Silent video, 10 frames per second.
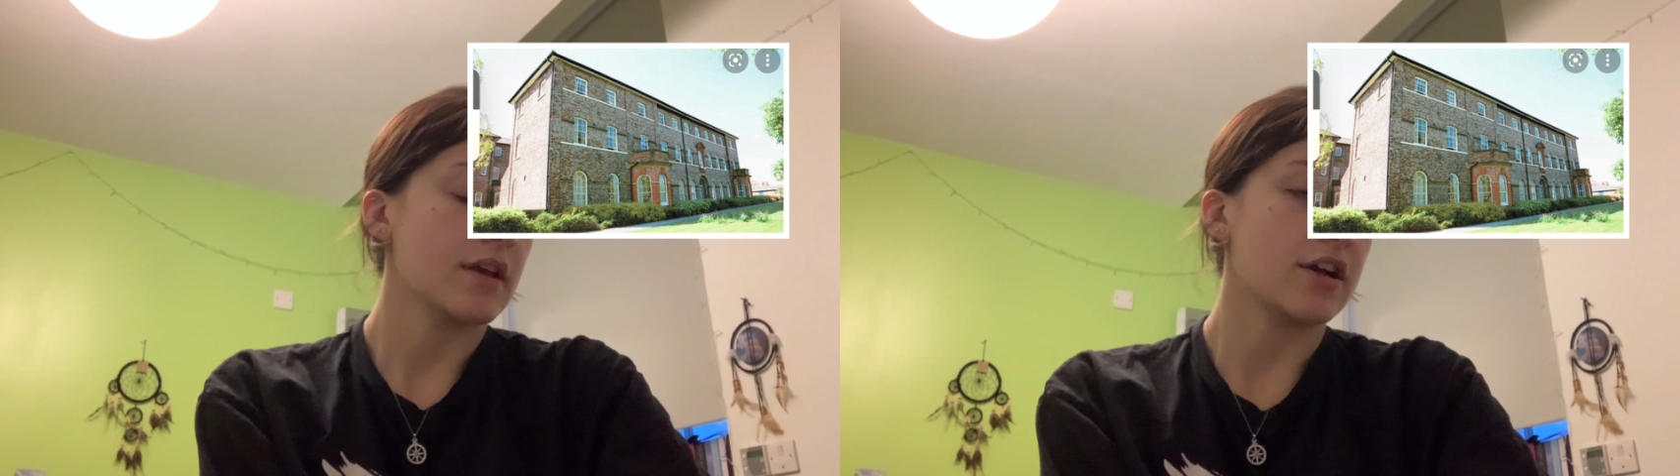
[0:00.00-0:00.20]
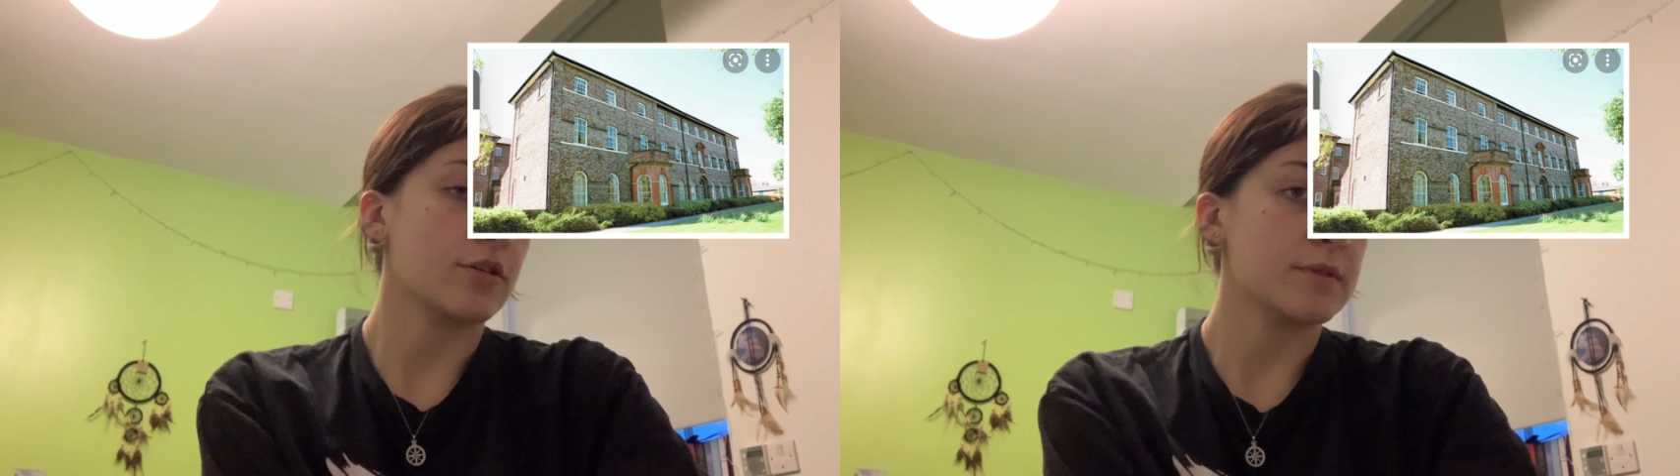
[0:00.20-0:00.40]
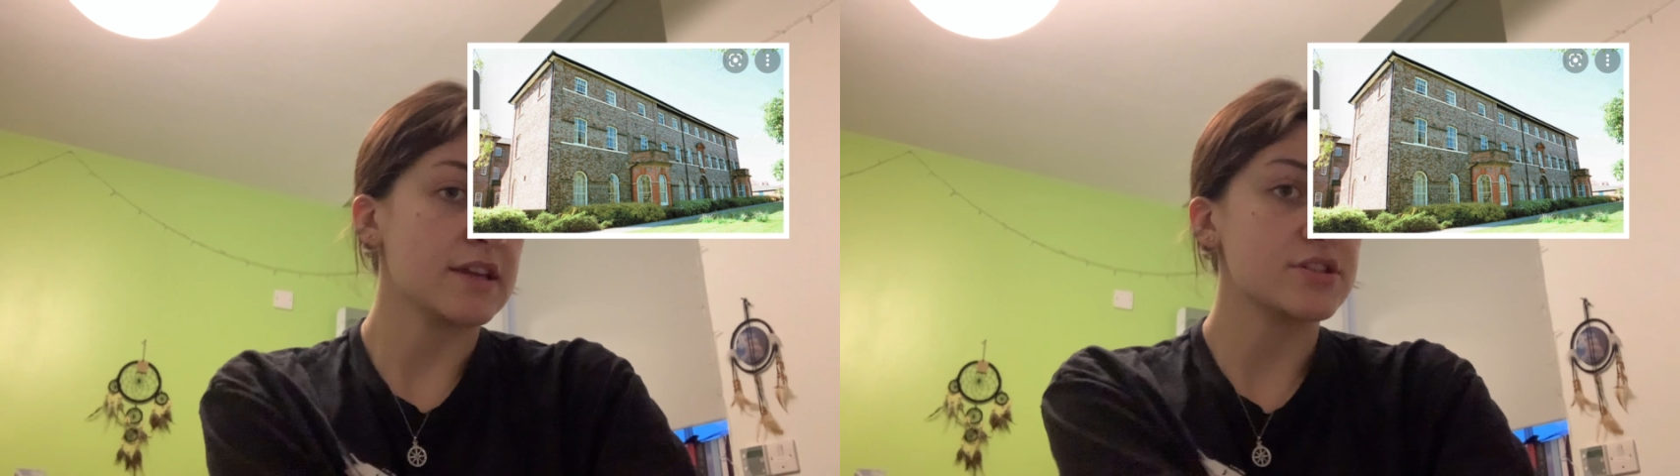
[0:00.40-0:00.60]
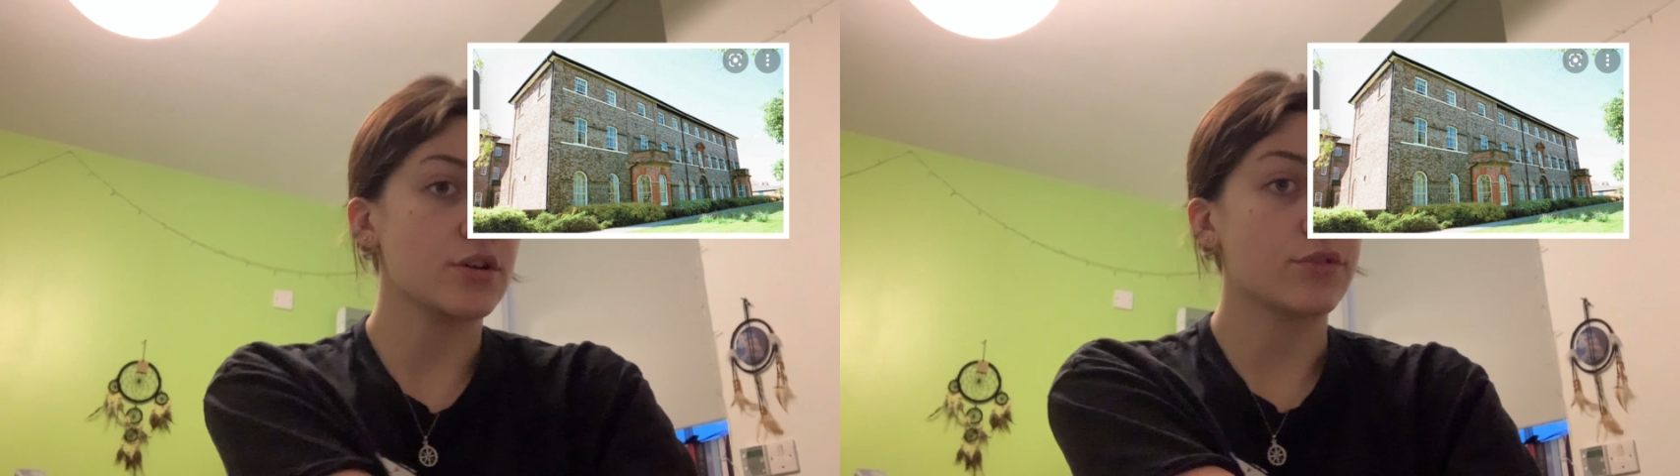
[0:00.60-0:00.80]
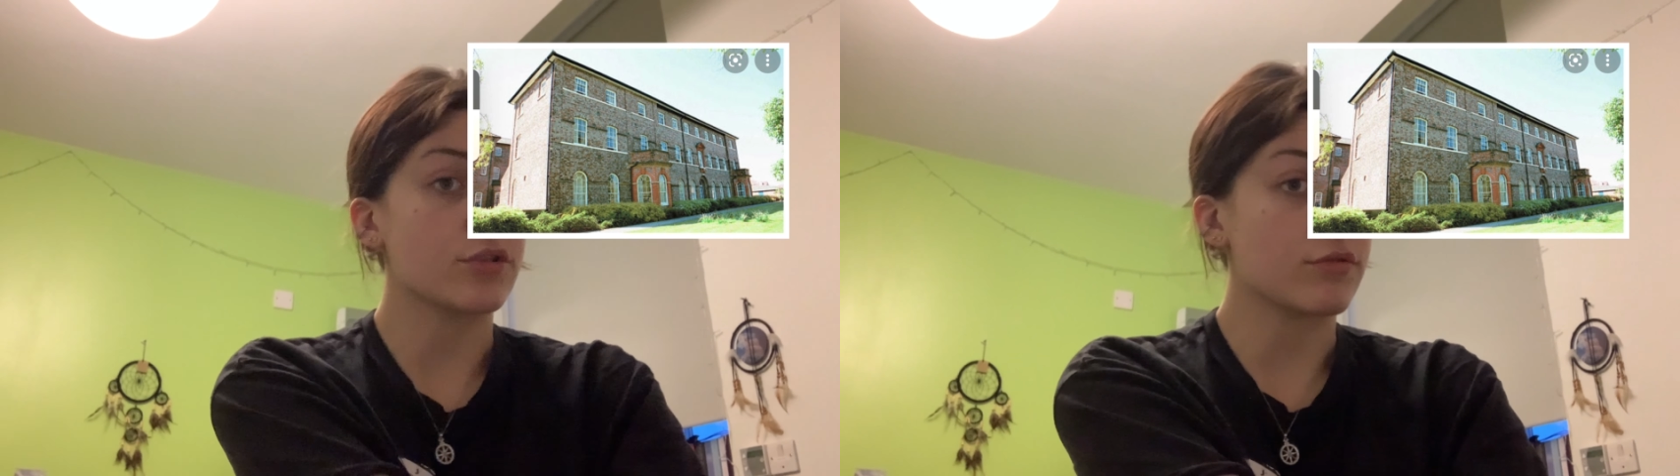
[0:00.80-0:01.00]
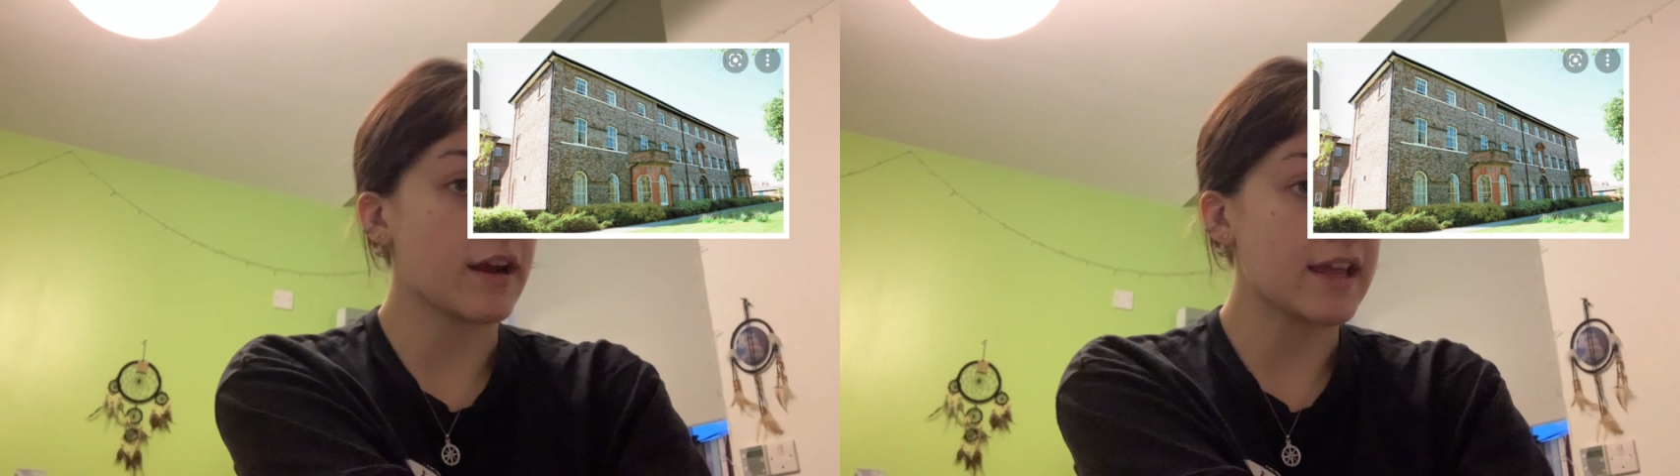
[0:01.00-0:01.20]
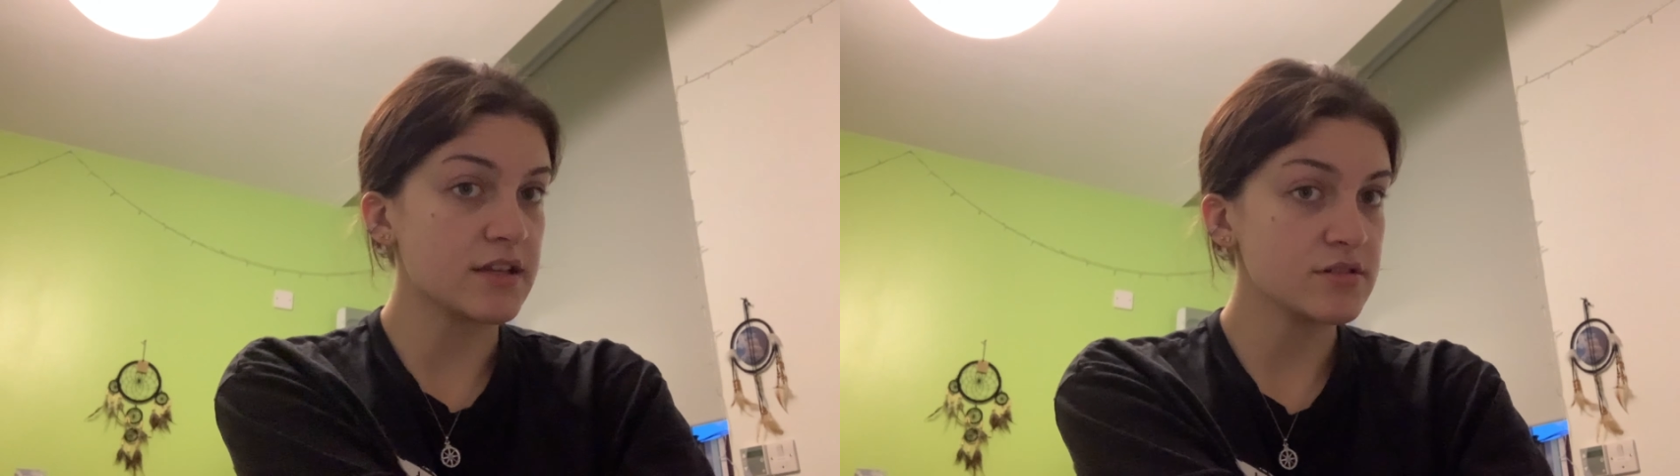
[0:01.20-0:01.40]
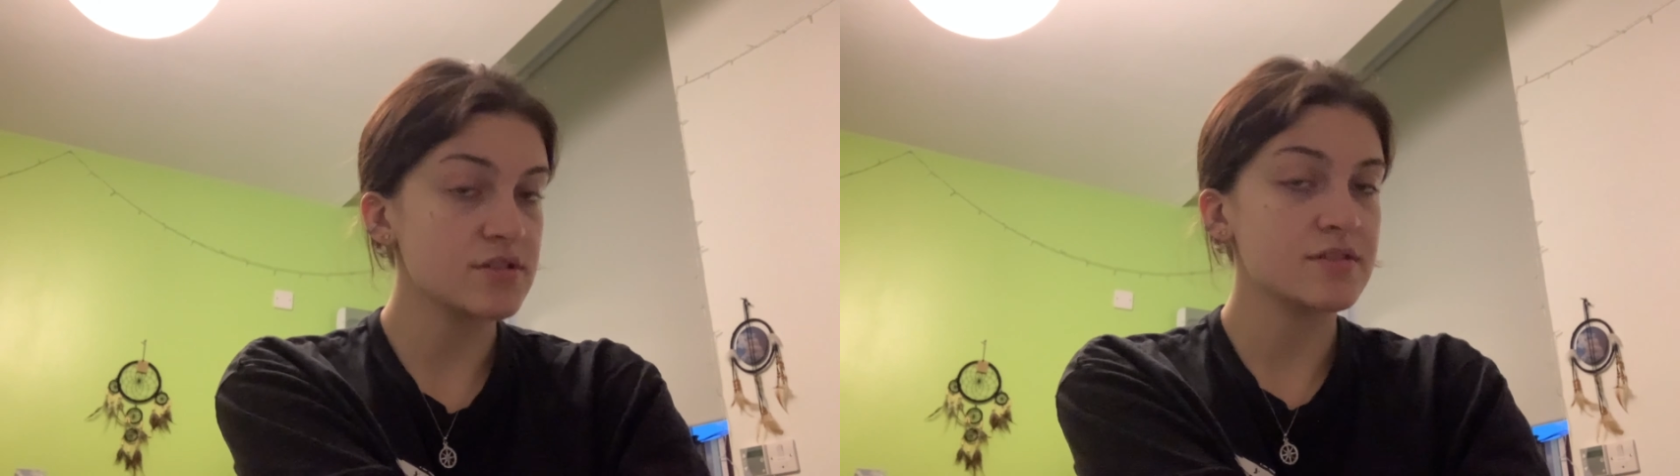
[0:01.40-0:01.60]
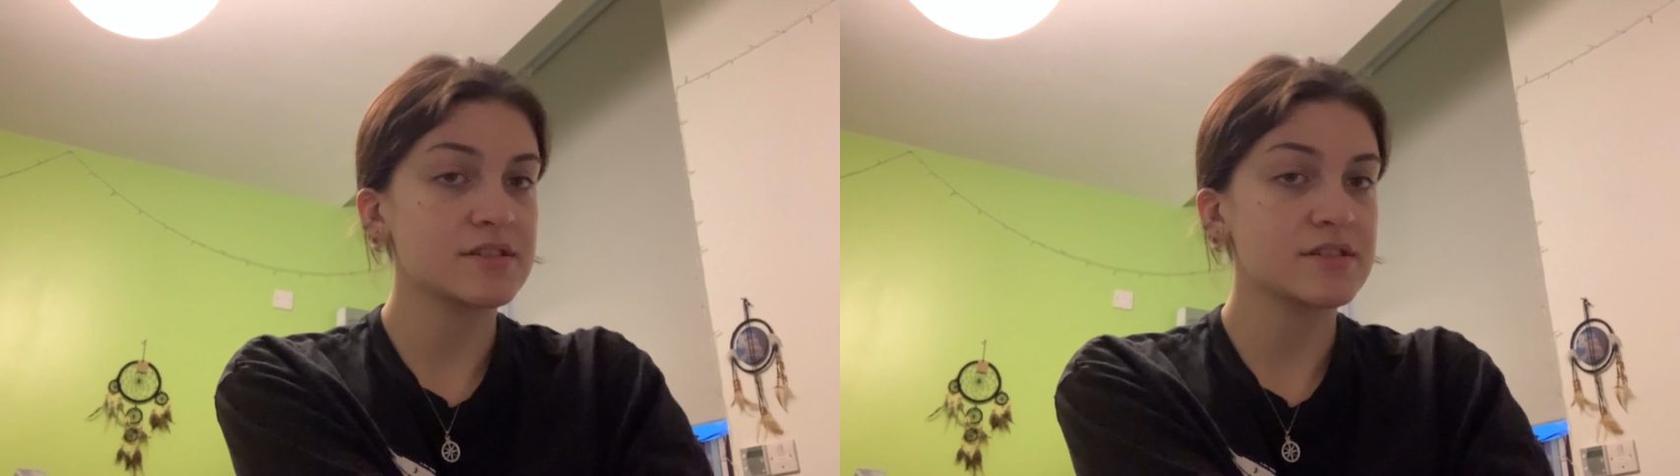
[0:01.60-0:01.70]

accommodation on the Grange.